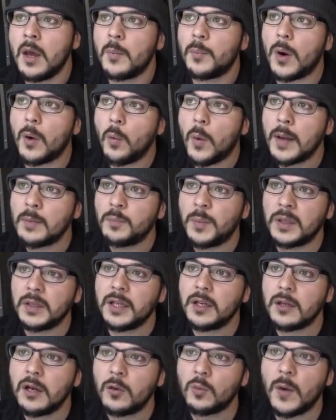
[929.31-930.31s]
But when
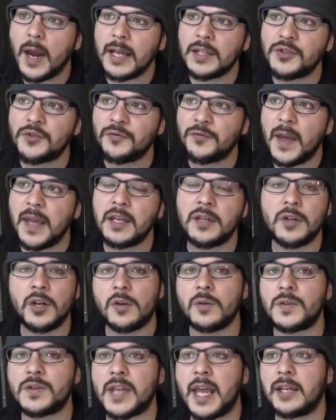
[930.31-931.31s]
Politico writes fake
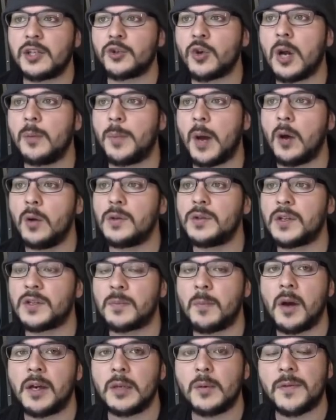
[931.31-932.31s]
news saying Trump owes
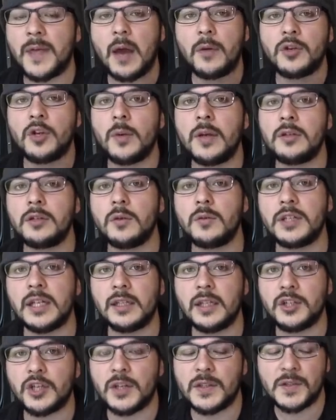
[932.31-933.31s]
this money without doing due
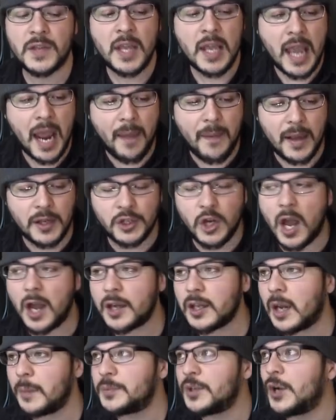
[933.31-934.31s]
diligence, and they
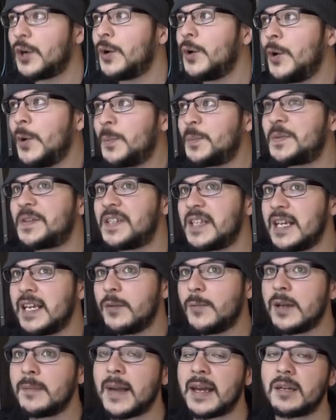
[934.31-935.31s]
chalk it up to, oopsie,
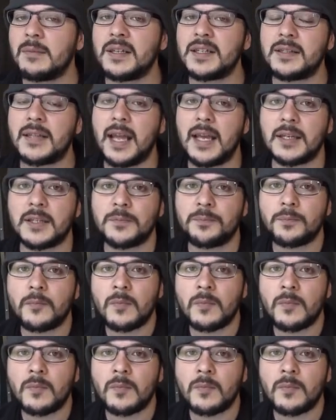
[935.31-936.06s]
we made a mistake.